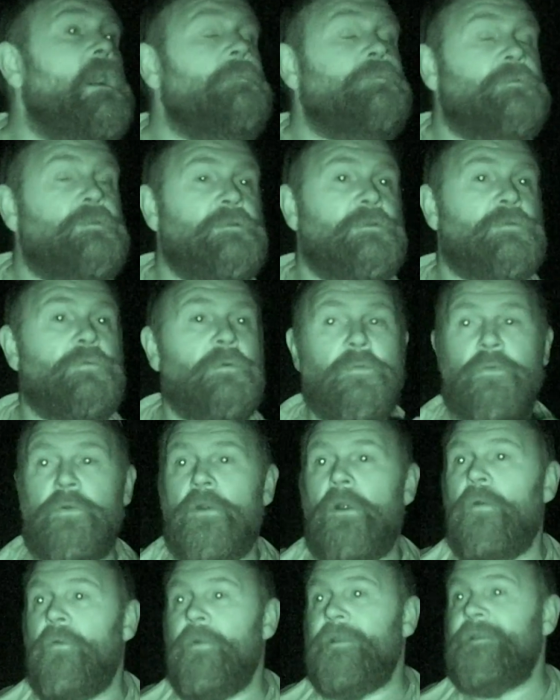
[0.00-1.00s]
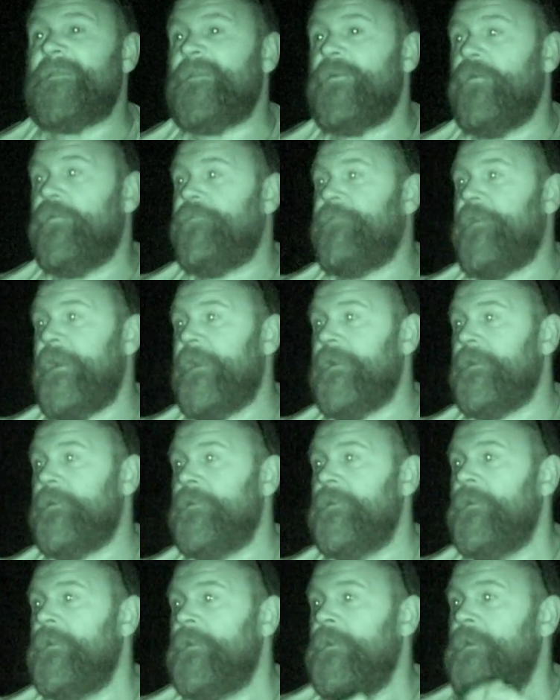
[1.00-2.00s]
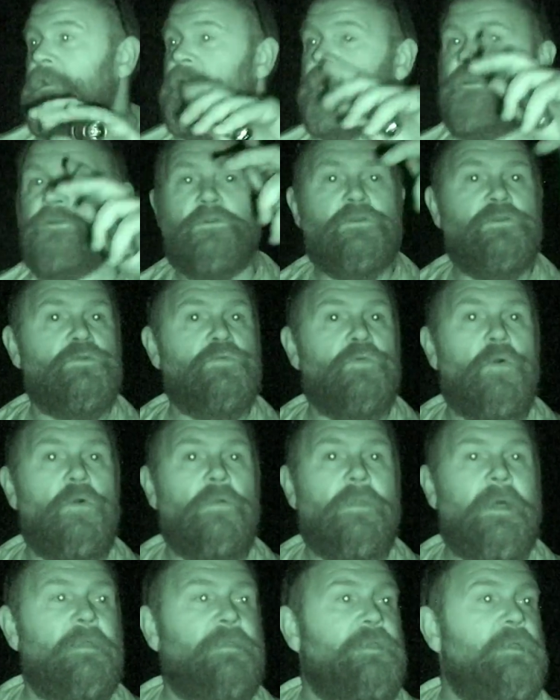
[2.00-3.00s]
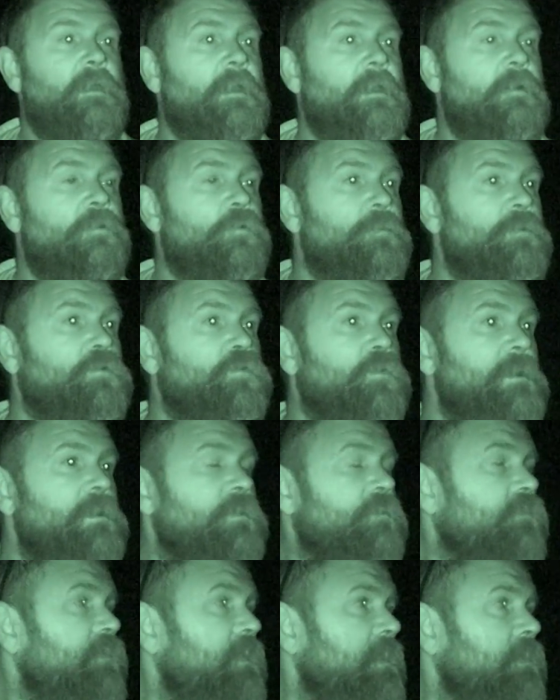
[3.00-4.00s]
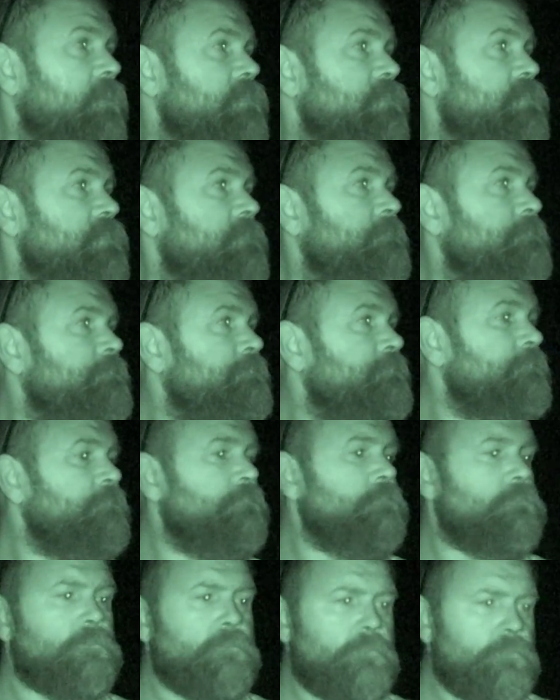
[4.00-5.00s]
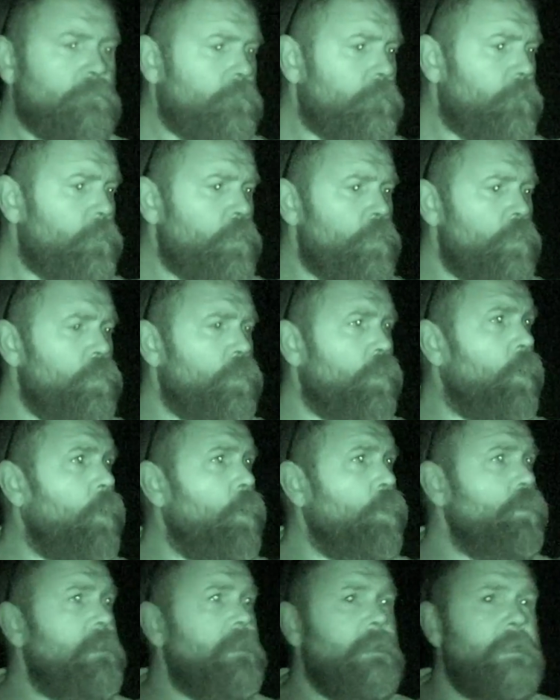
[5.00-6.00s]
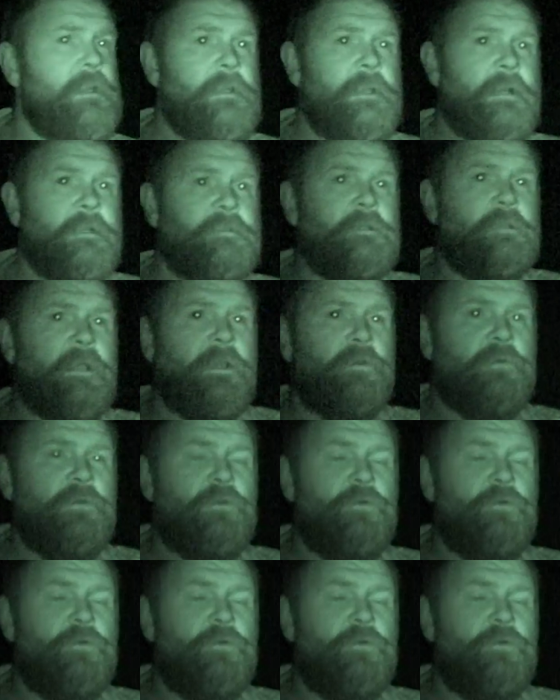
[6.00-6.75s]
options when we're already still fighting. So just roll that thing either between your fingers or hold it, index it like we